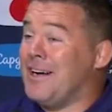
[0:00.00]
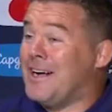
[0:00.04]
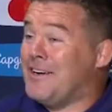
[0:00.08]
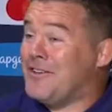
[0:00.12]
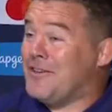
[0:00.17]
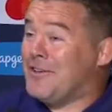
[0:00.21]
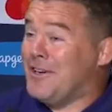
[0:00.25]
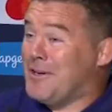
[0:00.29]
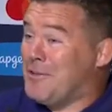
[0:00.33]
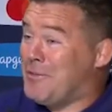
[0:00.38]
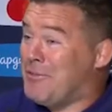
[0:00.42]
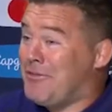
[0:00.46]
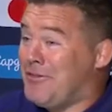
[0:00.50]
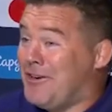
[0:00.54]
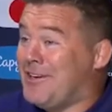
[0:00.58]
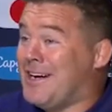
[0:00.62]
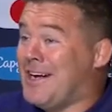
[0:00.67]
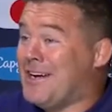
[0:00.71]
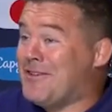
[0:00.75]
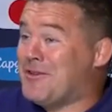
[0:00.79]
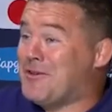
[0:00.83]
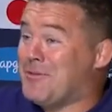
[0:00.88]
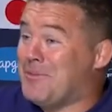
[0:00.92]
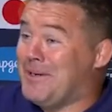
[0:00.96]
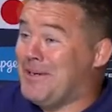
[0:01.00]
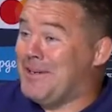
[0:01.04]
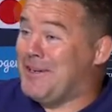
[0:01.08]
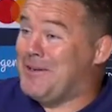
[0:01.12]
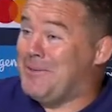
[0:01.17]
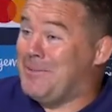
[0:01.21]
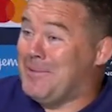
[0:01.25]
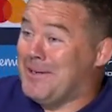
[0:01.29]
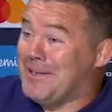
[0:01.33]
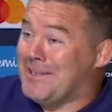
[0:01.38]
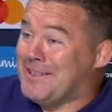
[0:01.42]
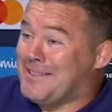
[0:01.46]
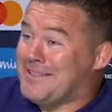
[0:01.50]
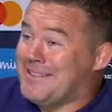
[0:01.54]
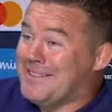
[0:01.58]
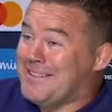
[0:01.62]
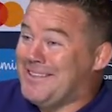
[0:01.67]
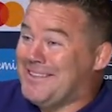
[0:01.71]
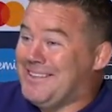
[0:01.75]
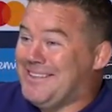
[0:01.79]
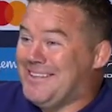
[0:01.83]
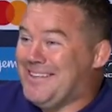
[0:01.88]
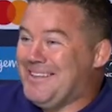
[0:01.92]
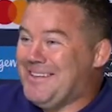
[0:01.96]
Andrew. i prefer Andrew to be here, to be
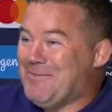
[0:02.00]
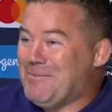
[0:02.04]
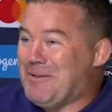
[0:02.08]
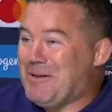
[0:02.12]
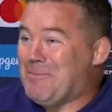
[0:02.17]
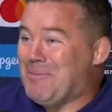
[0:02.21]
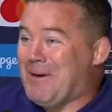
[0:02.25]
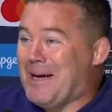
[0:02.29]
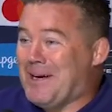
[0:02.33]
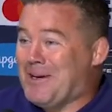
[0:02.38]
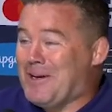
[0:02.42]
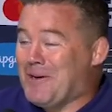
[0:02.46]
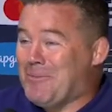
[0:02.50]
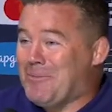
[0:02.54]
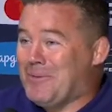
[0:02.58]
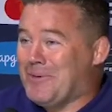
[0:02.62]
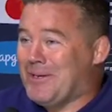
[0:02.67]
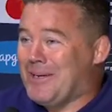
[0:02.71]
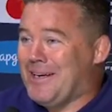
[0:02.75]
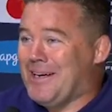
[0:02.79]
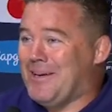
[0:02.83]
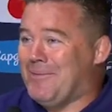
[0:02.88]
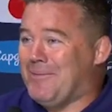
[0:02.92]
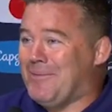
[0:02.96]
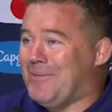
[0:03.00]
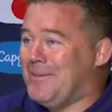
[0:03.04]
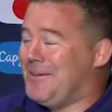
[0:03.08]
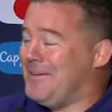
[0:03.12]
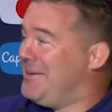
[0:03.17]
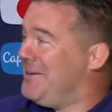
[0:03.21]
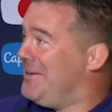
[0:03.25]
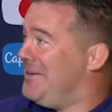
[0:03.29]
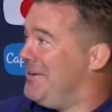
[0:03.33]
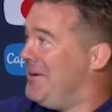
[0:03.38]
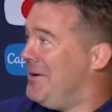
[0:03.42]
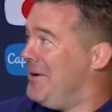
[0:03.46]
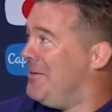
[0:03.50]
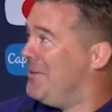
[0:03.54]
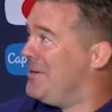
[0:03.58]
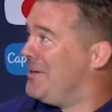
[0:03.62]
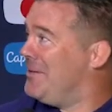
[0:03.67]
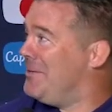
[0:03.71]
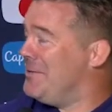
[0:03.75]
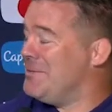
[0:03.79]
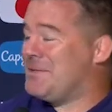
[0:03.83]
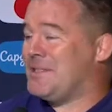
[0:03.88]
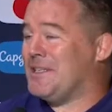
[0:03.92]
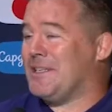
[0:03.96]
honest. Bit of backup, but um, no,
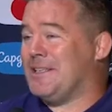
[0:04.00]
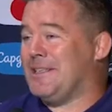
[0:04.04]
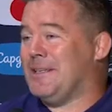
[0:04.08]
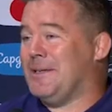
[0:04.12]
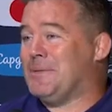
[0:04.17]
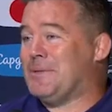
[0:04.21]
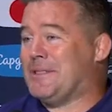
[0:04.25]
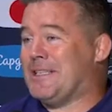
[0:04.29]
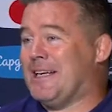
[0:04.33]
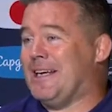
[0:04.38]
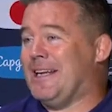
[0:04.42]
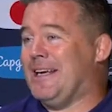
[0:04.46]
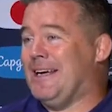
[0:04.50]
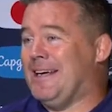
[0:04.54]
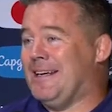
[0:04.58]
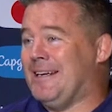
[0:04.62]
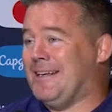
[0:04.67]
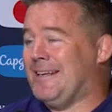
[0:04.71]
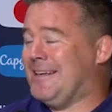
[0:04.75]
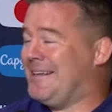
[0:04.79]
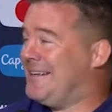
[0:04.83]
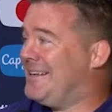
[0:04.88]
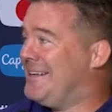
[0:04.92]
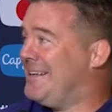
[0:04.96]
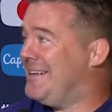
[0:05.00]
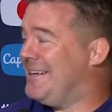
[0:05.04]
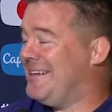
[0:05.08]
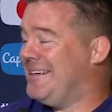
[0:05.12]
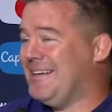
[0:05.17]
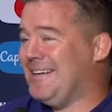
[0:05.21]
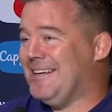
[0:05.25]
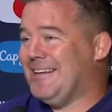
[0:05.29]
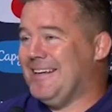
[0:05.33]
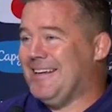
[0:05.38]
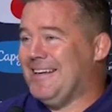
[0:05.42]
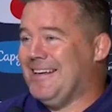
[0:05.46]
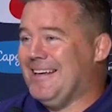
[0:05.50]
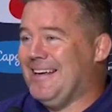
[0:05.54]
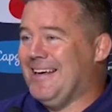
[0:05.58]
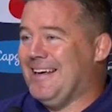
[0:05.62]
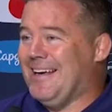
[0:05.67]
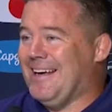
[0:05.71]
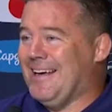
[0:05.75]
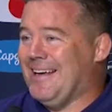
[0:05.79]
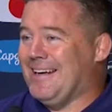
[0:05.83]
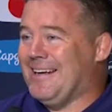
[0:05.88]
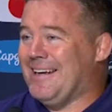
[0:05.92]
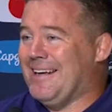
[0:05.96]
he was he was delayed,
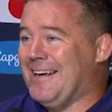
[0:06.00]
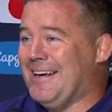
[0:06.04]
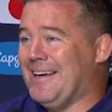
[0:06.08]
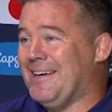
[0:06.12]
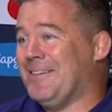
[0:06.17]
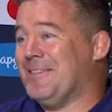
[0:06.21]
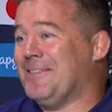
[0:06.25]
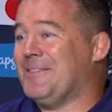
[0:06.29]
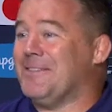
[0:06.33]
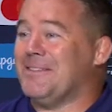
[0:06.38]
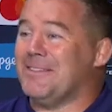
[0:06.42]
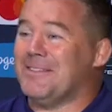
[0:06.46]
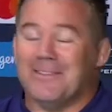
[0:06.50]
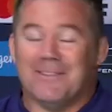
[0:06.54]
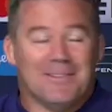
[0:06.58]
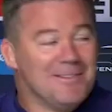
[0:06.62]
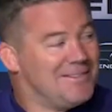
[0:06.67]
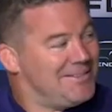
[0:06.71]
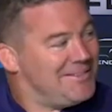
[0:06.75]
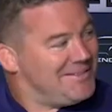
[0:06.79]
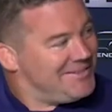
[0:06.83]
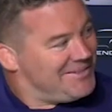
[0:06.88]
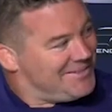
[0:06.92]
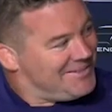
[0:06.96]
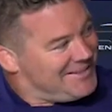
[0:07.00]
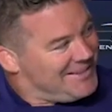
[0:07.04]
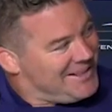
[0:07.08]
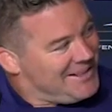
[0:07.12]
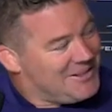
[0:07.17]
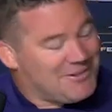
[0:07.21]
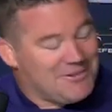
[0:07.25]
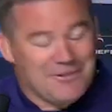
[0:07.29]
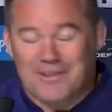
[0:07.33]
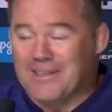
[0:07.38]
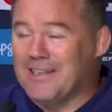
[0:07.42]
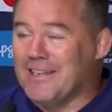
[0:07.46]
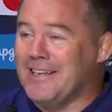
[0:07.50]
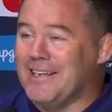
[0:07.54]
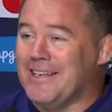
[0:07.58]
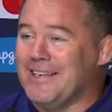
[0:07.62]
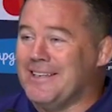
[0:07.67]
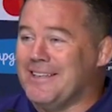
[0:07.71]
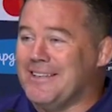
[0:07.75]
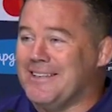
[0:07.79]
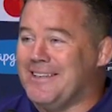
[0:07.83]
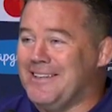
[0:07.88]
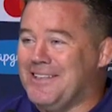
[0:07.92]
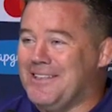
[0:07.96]
and uh, he didn't want to come. He's filling
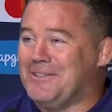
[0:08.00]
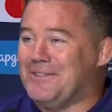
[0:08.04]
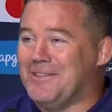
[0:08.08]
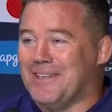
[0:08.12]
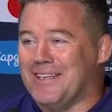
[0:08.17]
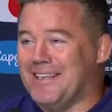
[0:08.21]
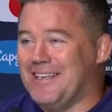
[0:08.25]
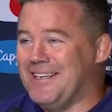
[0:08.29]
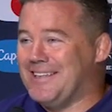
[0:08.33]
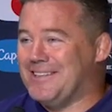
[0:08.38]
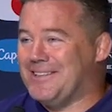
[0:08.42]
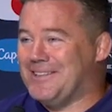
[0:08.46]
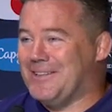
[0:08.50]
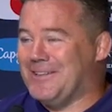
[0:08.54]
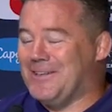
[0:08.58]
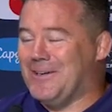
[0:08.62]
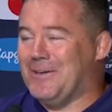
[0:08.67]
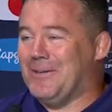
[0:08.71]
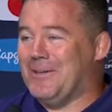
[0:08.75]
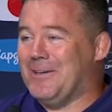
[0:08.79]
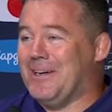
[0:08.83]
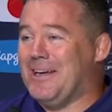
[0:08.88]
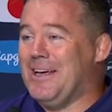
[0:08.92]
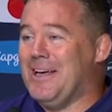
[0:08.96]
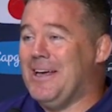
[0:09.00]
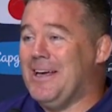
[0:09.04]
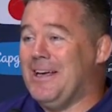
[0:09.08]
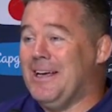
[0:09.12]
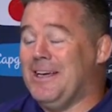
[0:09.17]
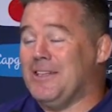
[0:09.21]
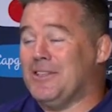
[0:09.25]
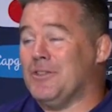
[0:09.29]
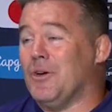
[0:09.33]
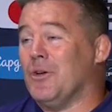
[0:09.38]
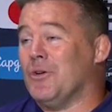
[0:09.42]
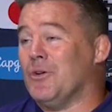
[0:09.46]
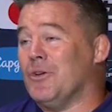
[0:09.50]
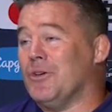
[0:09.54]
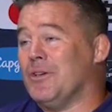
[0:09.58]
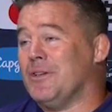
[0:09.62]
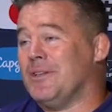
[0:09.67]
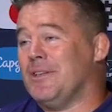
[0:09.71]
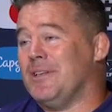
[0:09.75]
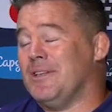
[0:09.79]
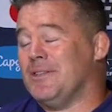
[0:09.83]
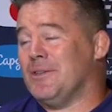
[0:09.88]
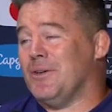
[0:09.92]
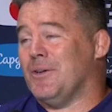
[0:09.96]
in. He's filling in. So no, he's all
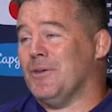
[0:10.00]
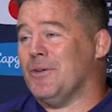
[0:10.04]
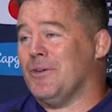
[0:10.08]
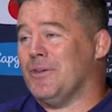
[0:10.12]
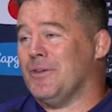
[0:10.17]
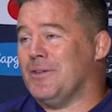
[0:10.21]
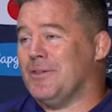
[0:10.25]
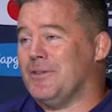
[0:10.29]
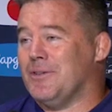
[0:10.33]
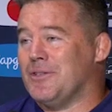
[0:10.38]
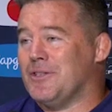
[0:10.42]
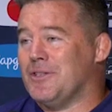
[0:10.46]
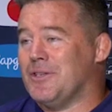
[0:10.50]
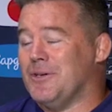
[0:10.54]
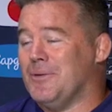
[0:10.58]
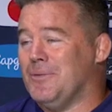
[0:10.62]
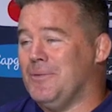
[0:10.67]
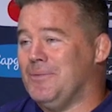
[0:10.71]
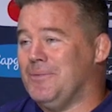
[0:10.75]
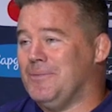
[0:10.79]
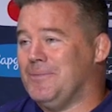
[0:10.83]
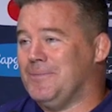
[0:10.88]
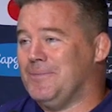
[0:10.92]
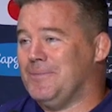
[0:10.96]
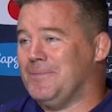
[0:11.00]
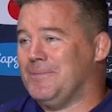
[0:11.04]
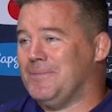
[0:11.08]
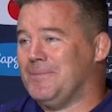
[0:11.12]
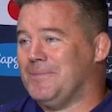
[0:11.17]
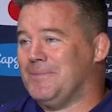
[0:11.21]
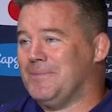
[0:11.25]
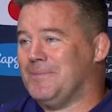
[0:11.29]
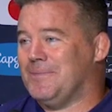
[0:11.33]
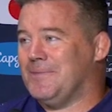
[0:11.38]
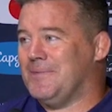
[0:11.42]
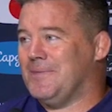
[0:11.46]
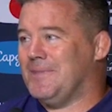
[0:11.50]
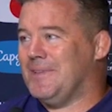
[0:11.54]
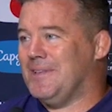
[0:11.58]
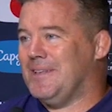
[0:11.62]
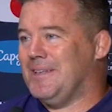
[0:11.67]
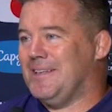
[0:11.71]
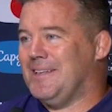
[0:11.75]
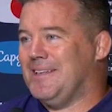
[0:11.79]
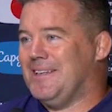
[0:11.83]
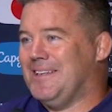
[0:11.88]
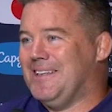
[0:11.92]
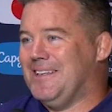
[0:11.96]
good. He's all good. Good to go. He'll be dealt with later.